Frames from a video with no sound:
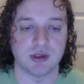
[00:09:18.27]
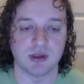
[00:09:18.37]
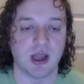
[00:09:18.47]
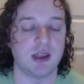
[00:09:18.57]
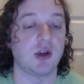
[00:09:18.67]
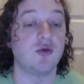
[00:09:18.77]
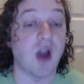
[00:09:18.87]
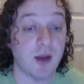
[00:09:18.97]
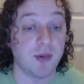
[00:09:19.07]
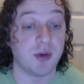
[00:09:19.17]
like the
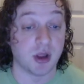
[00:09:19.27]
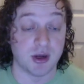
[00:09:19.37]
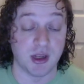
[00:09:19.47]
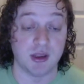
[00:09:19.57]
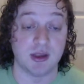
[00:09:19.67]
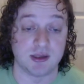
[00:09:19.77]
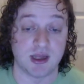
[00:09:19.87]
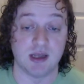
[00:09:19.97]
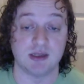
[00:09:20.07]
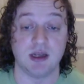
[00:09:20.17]
grab ability that
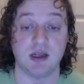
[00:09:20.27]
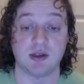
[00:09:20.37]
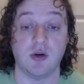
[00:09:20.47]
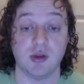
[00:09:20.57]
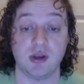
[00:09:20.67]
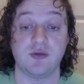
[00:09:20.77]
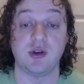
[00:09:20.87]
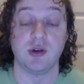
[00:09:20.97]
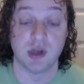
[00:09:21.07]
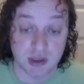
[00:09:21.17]
says it's only to
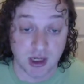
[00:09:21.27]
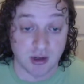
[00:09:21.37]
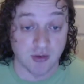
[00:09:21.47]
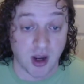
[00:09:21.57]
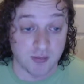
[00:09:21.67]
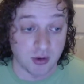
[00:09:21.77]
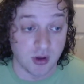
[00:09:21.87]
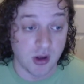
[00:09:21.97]
initiate a grapple,